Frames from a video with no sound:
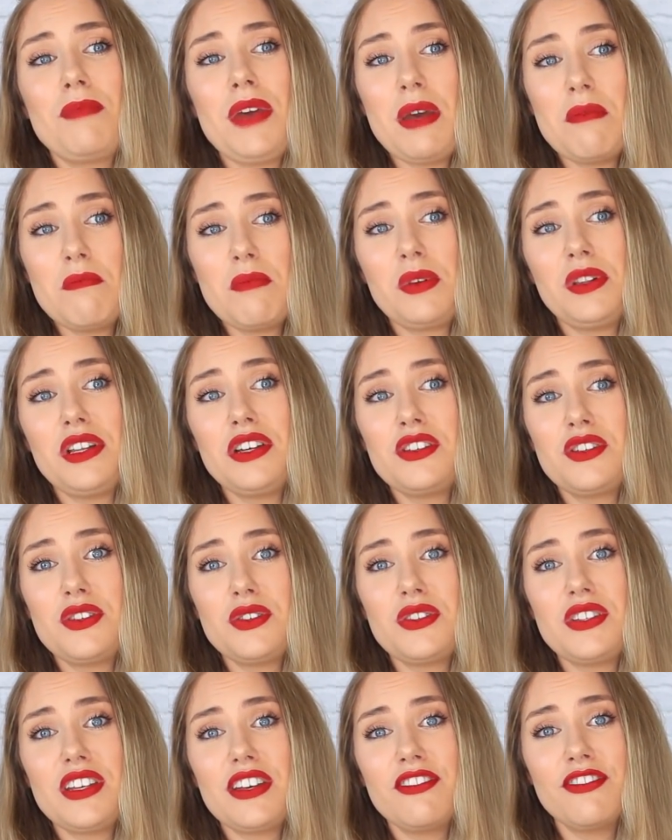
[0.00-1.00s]
pimple
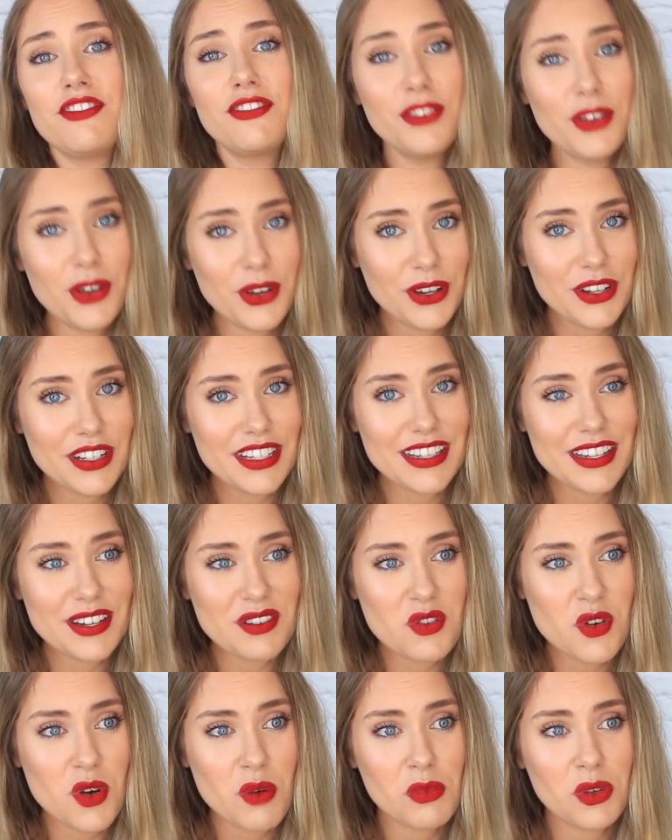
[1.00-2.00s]
inducing foods
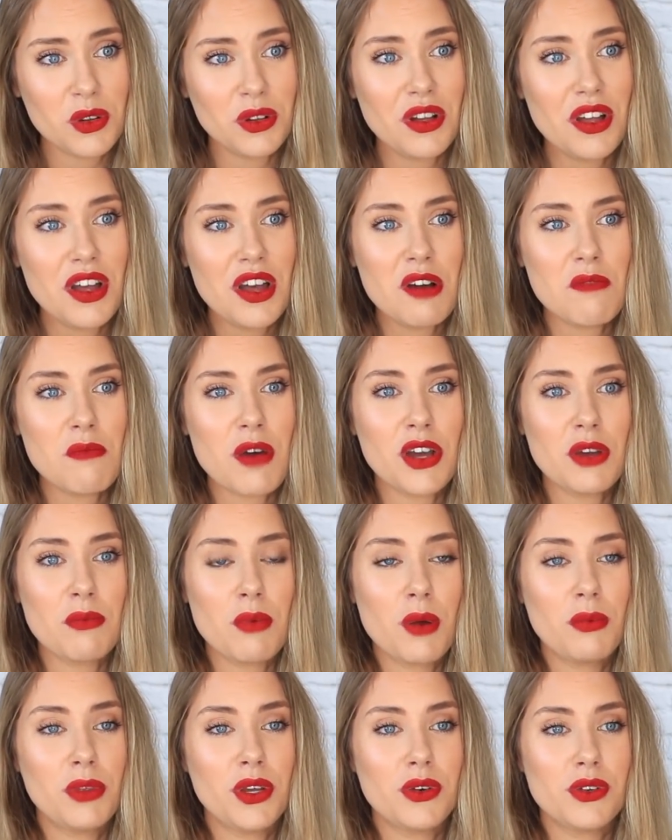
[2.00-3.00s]
than normal, but you're
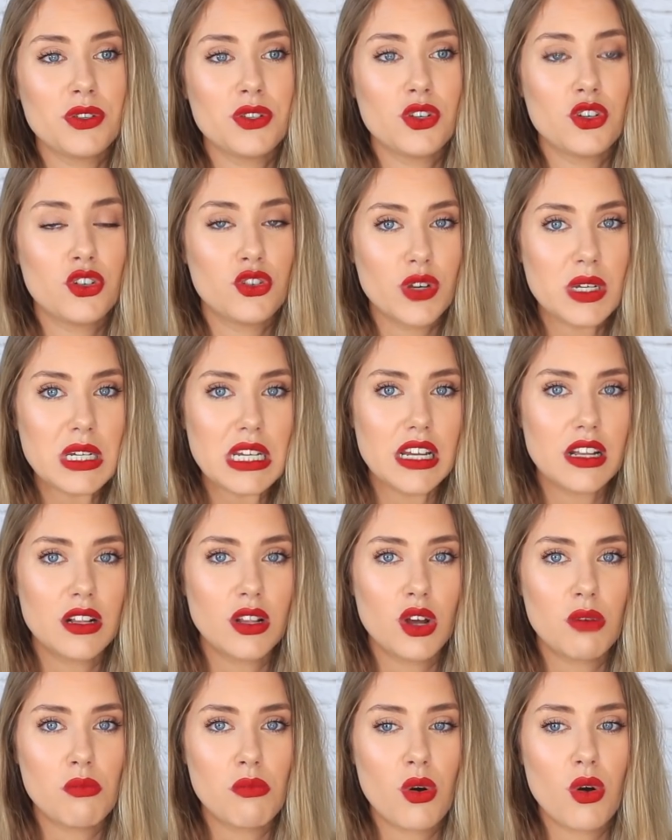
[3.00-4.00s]
probably also drinking a
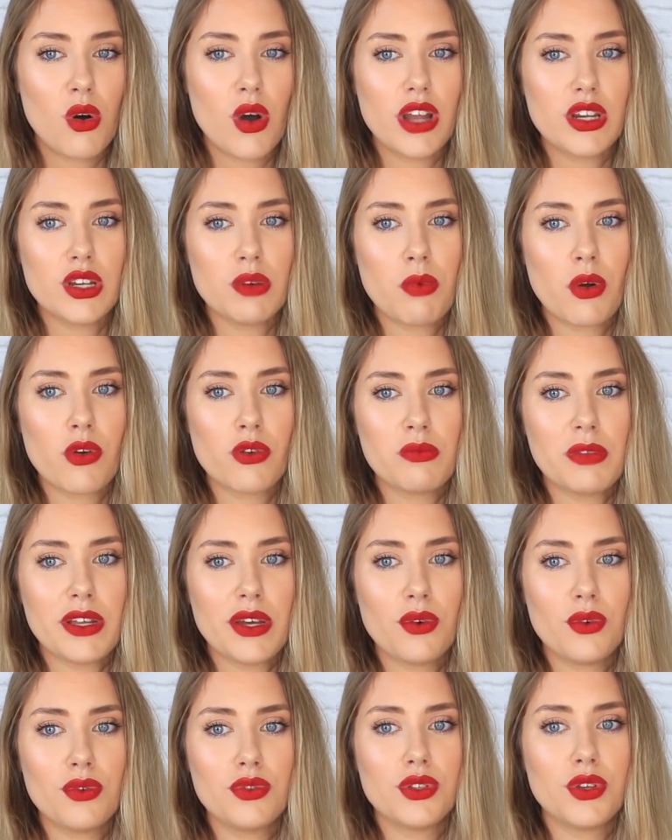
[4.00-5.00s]
lot more, and you're
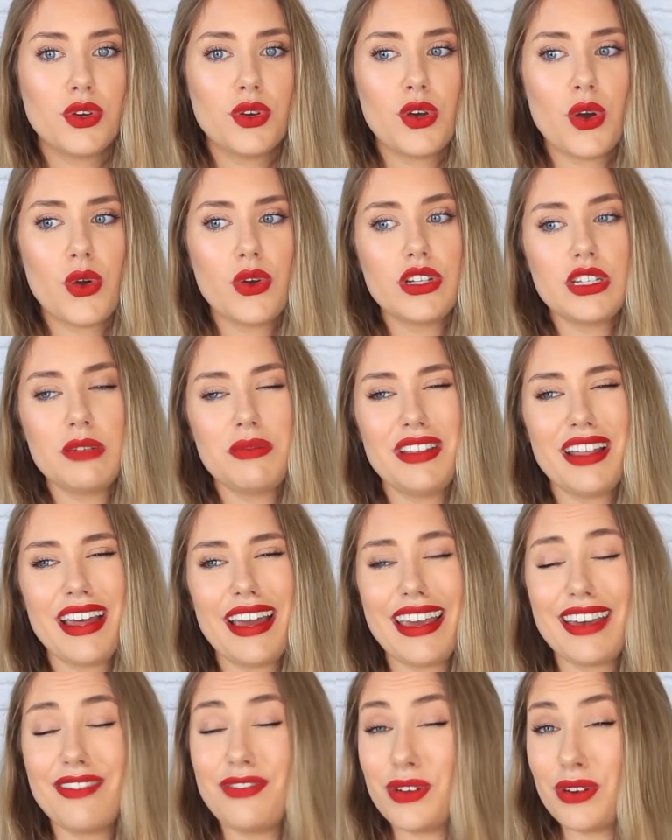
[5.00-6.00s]
probably also going to be
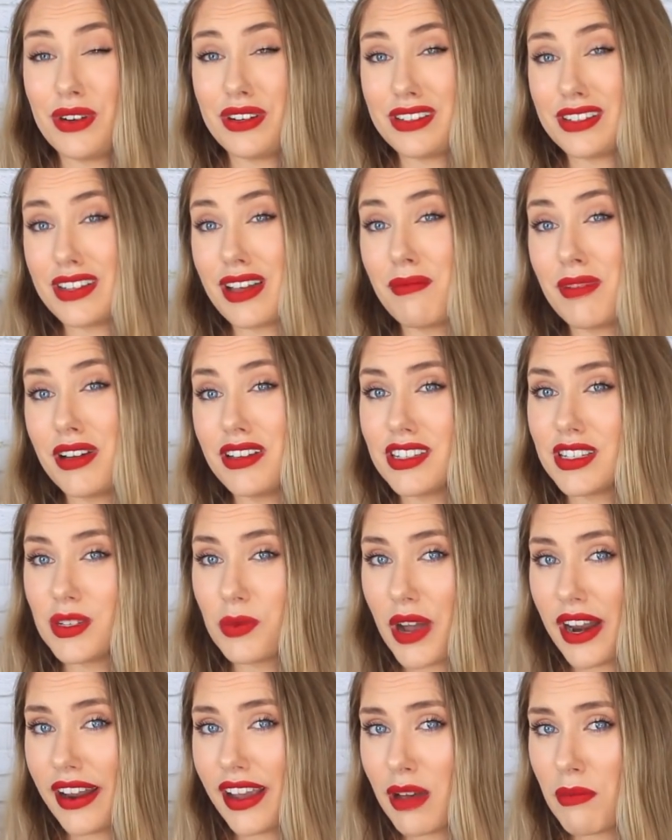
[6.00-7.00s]
like, if you're in summer,
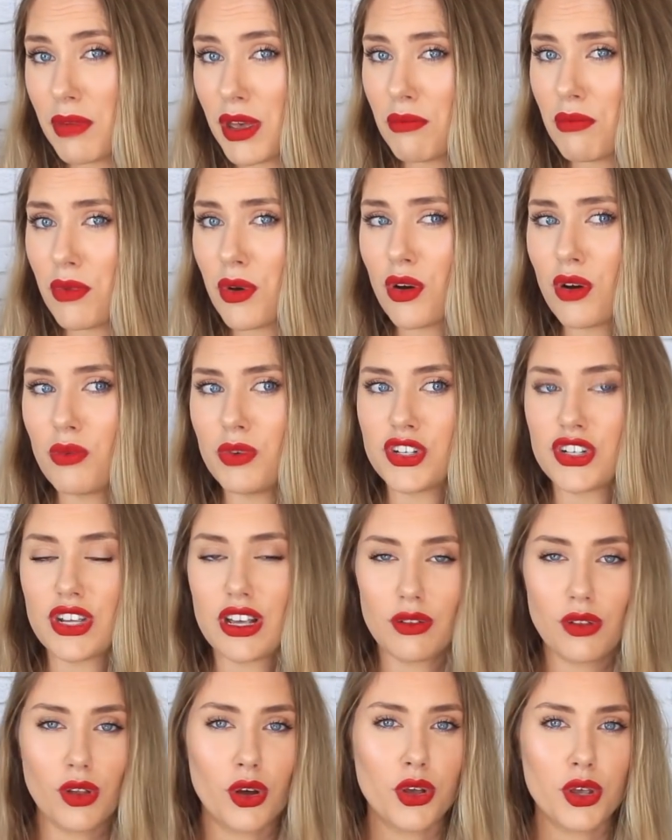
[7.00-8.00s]
sweating a bit more, which
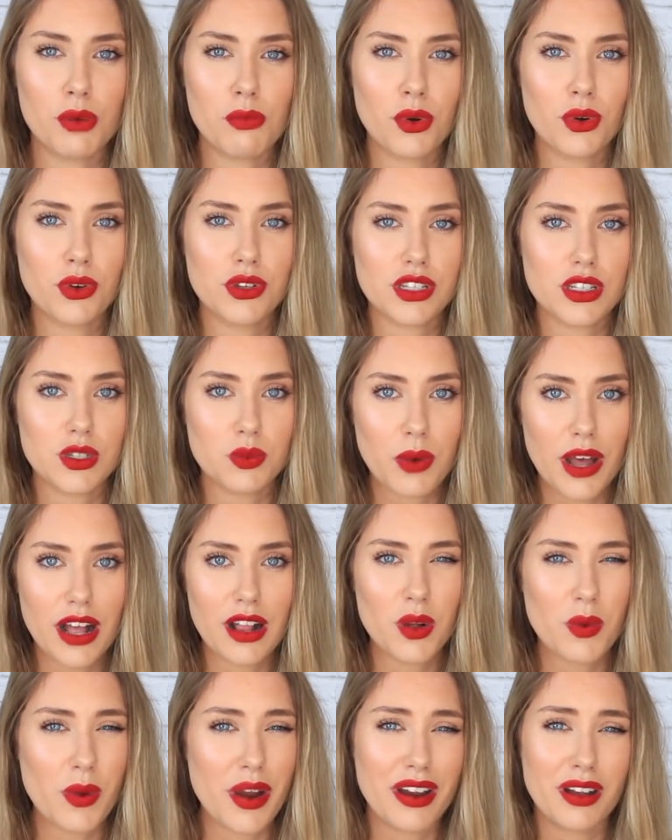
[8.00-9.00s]
can clog your pores as
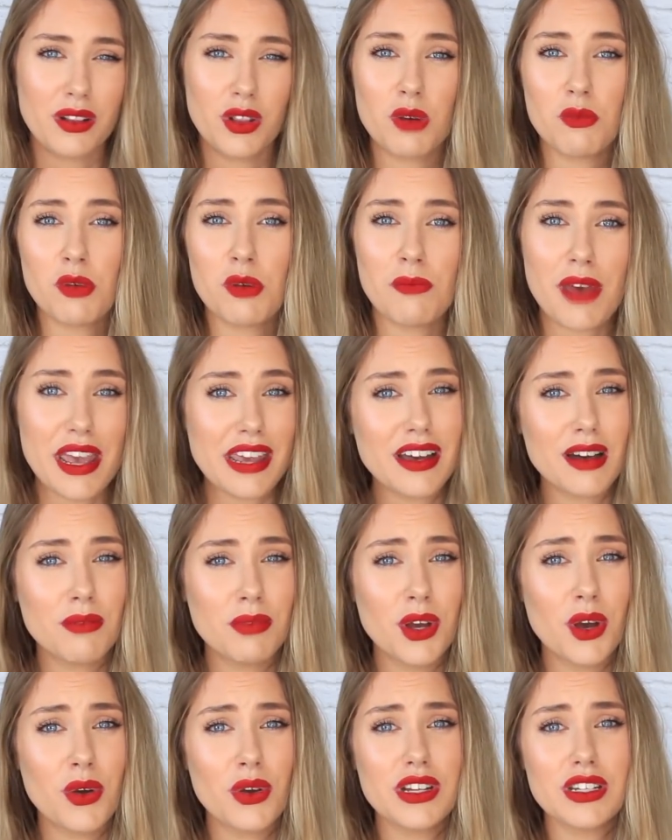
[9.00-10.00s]
well, wearing a lot more
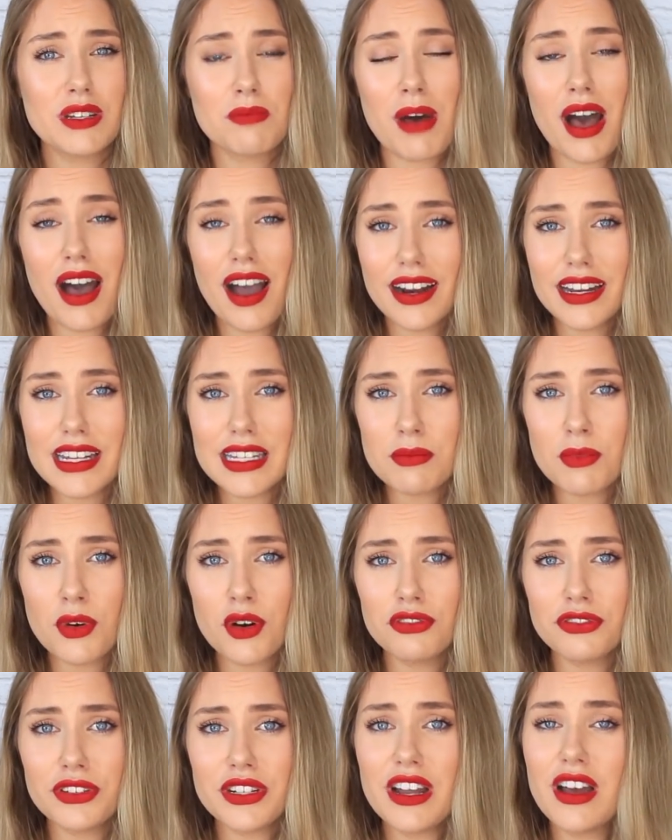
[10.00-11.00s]
makeup and going to parties
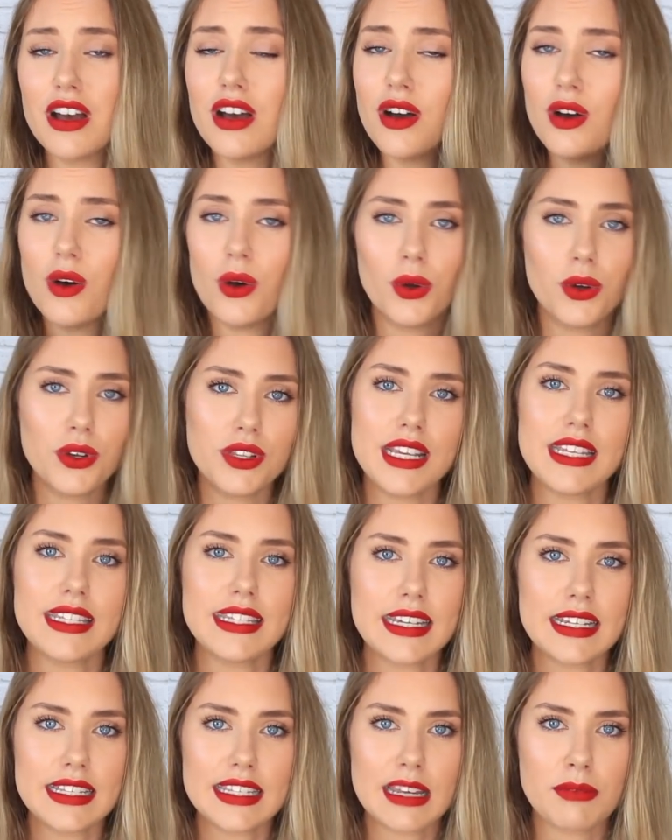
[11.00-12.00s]
more often. All these
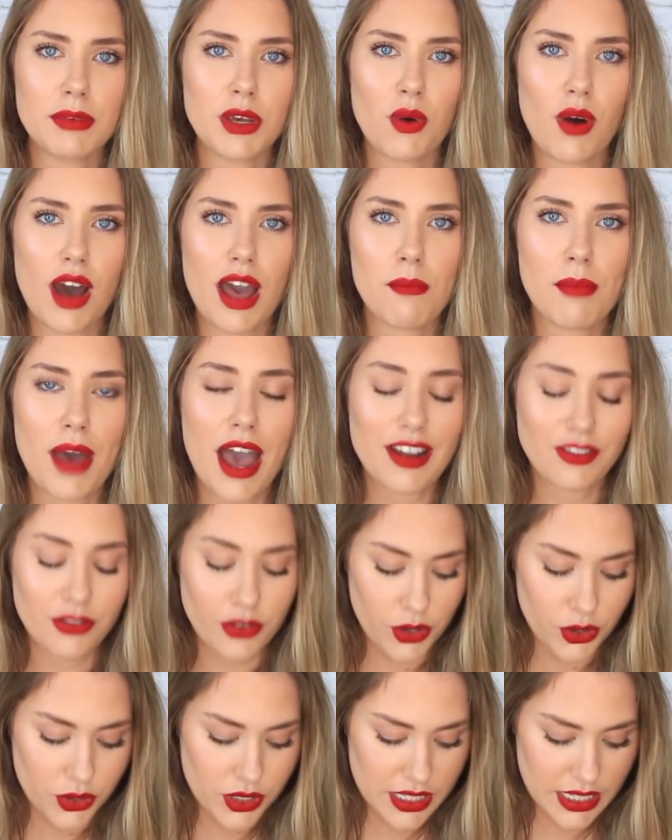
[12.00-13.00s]
things can be quite bad
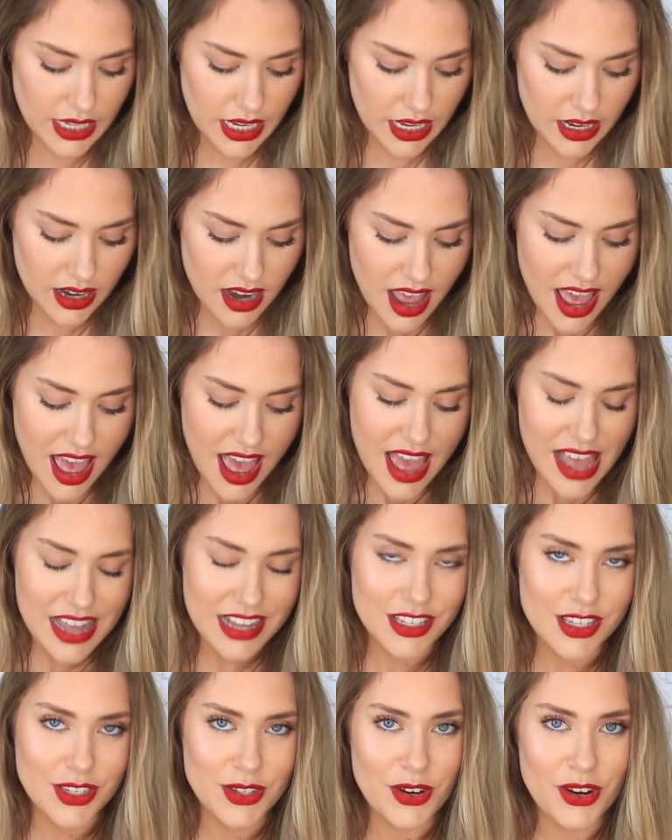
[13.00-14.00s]
for your skin,
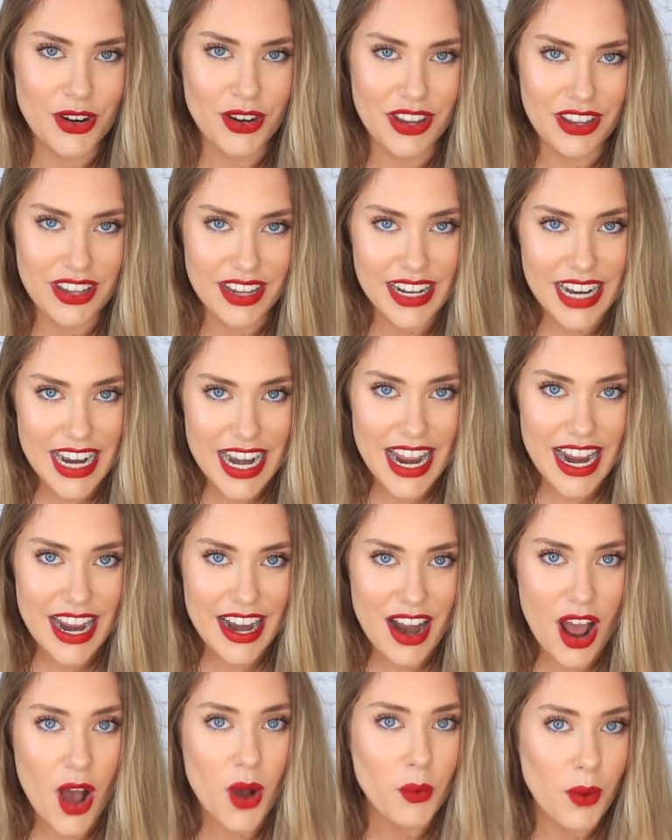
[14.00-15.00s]
and so you're gonna
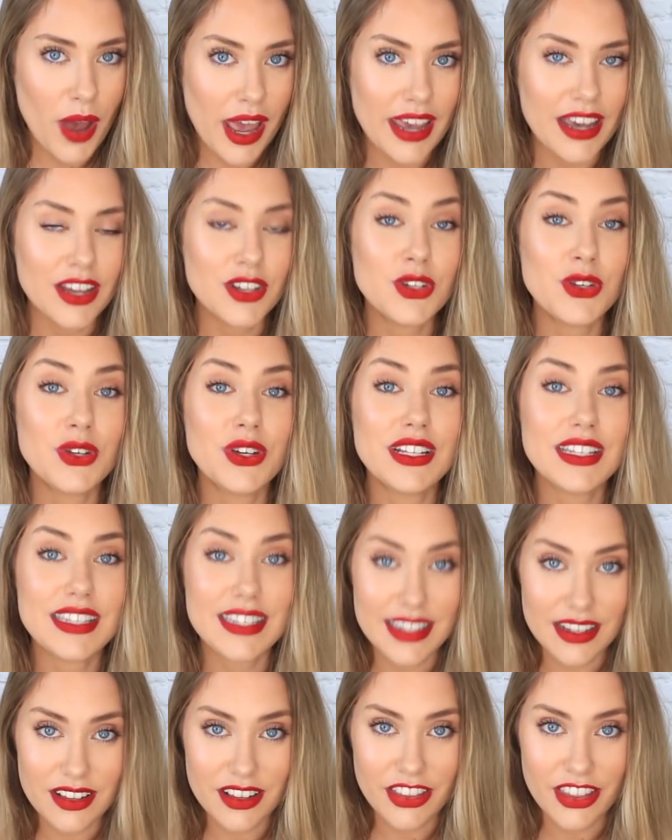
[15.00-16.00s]
need a way to
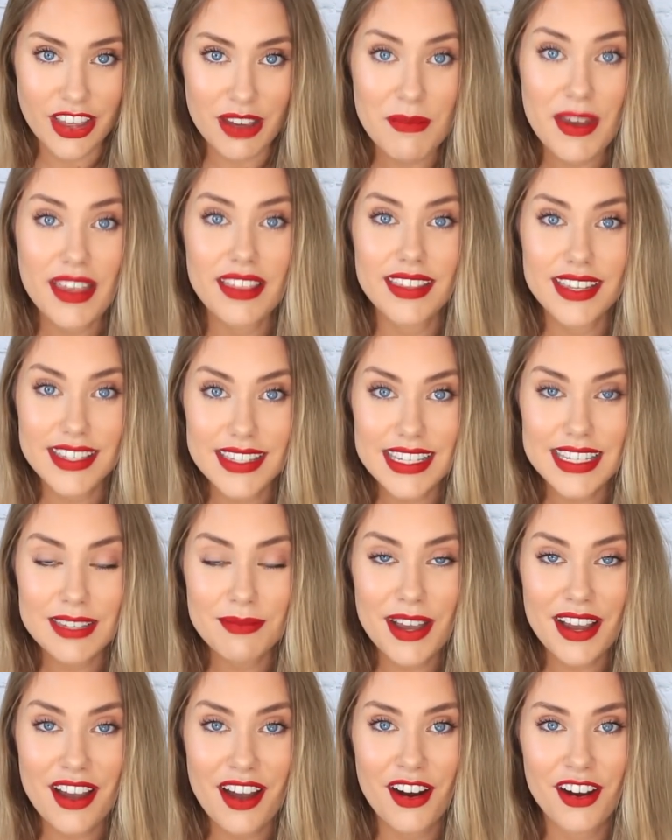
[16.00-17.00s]
conceal them. This
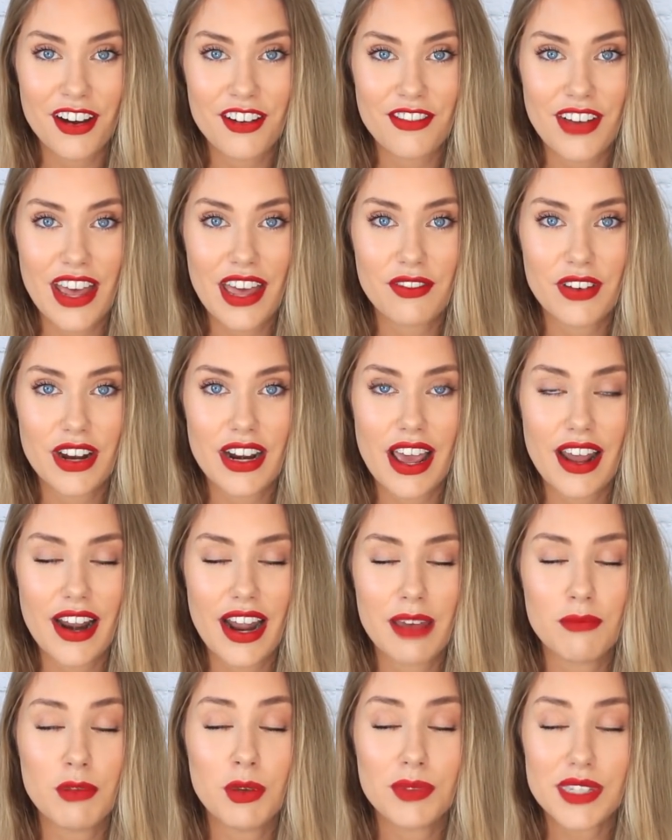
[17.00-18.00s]
is my current favorite and I'm